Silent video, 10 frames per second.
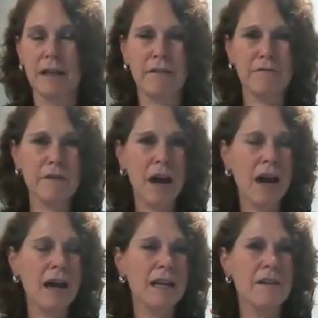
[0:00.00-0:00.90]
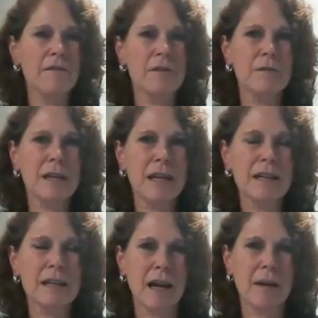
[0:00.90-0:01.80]
If not, and if you need
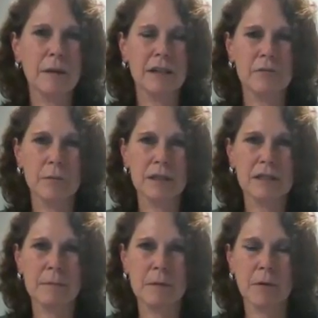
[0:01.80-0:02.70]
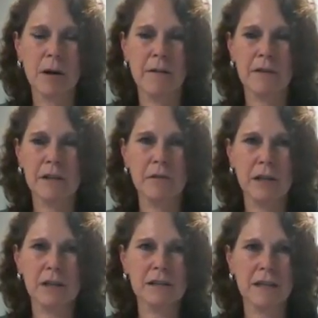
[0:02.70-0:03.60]
a nap because you've been sleep deprived and you
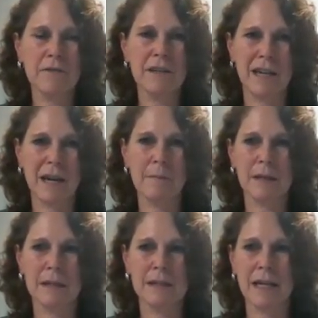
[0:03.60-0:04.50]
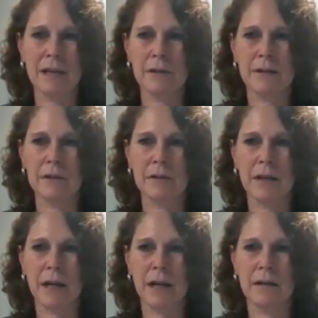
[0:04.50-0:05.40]
need a safety nap, then take it whenever you
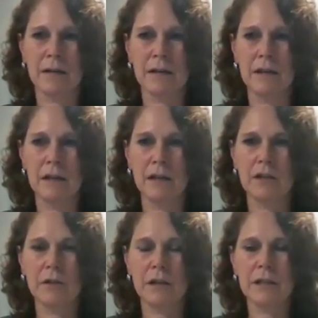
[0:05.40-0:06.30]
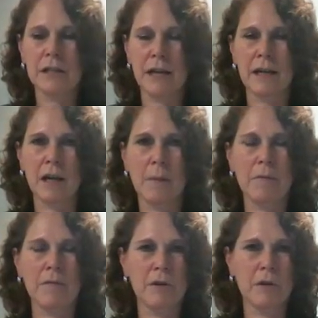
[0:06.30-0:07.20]
can. You can tank up
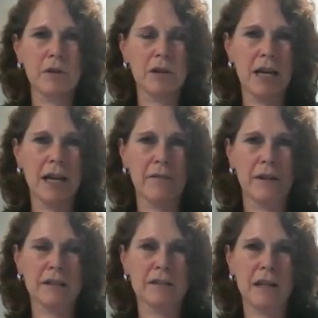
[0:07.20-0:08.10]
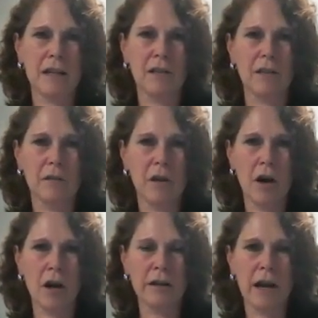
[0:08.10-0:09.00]
if you know you're going to have an extended
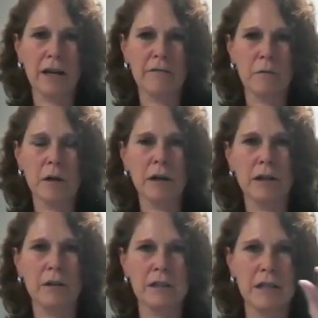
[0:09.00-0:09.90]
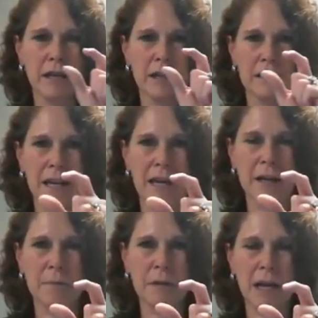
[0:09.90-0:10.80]
long night of work. You can take a
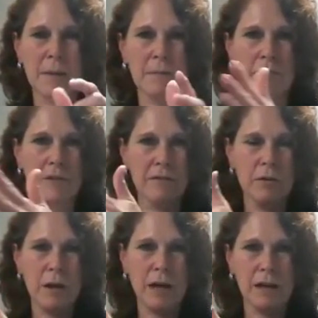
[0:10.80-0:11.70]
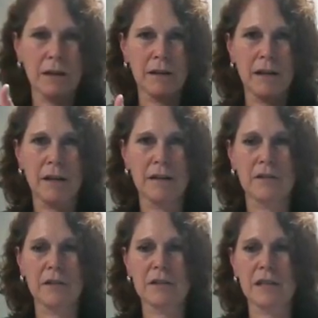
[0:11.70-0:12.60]
tank up nap, even if you had a
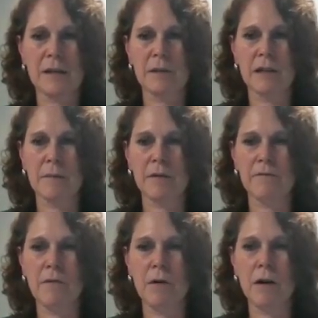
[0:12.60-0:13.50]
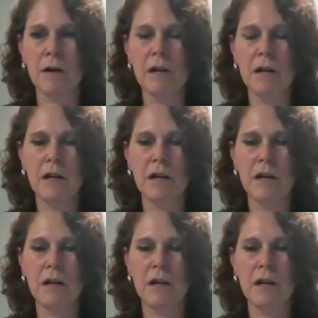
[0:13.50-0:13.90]
good sleep the night before.